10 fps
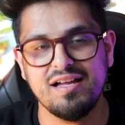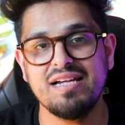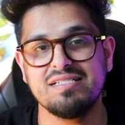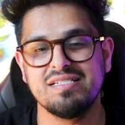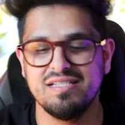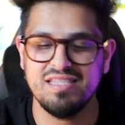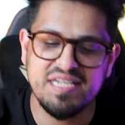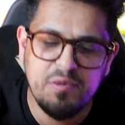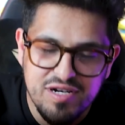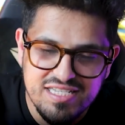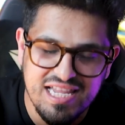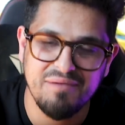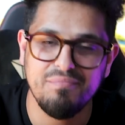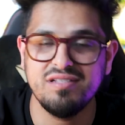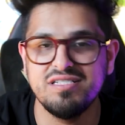Guys, this would
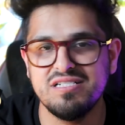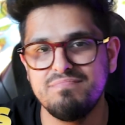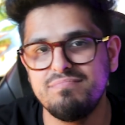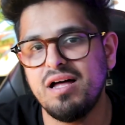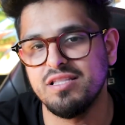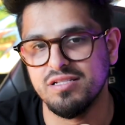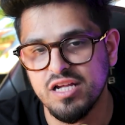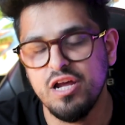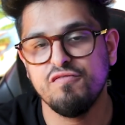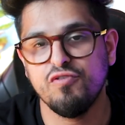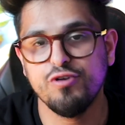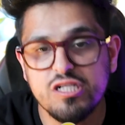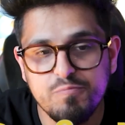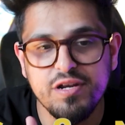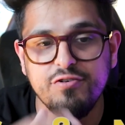take months and months for an
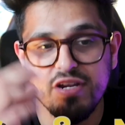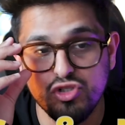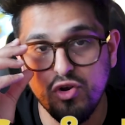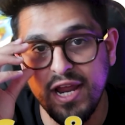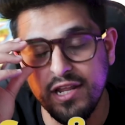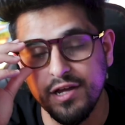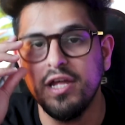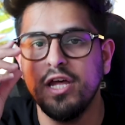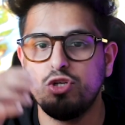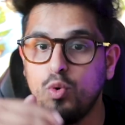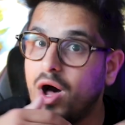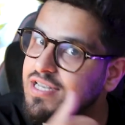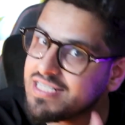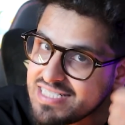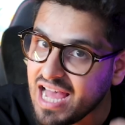experienced trader to
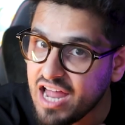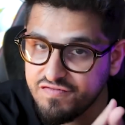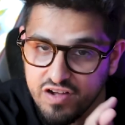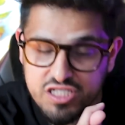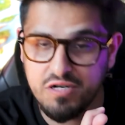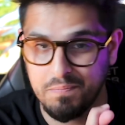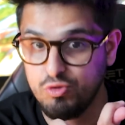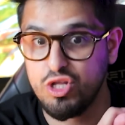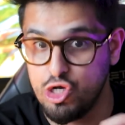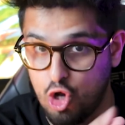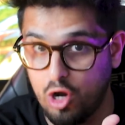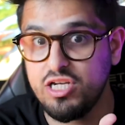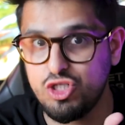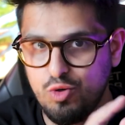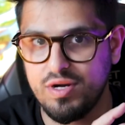understand first, to build the
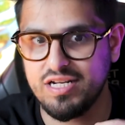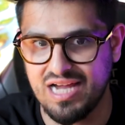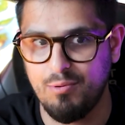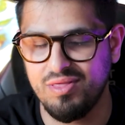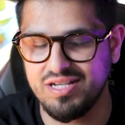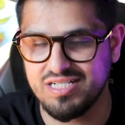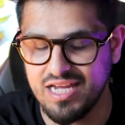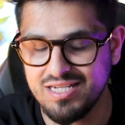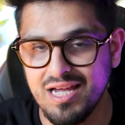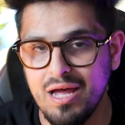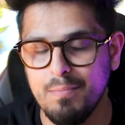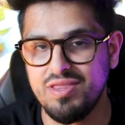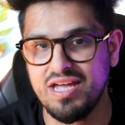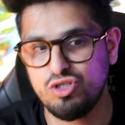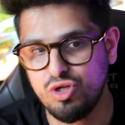knowledge to understand what this is,
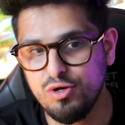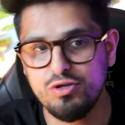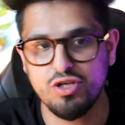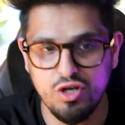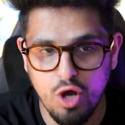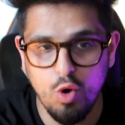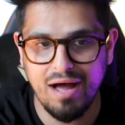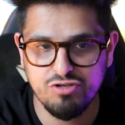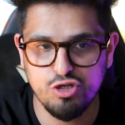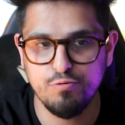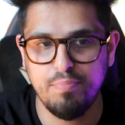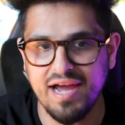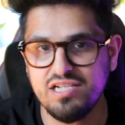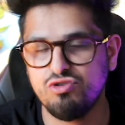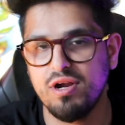but then two, to know how to do
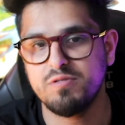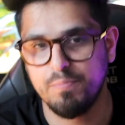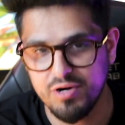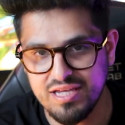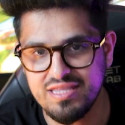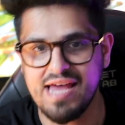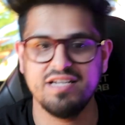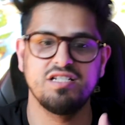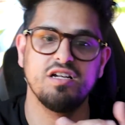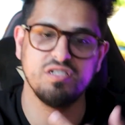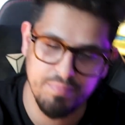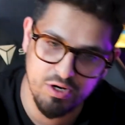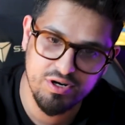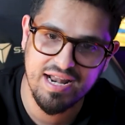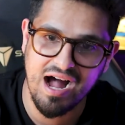Pine script, to put it in the editor, to
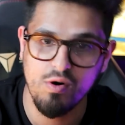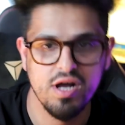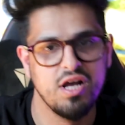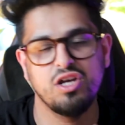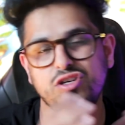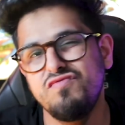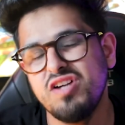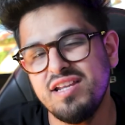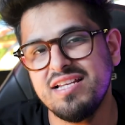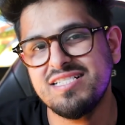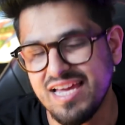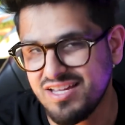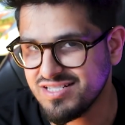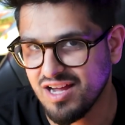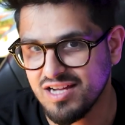build it out. You've done it in
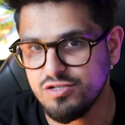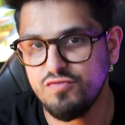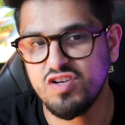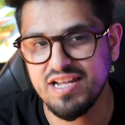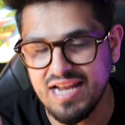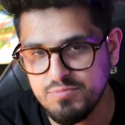seconds, guys. You've done it in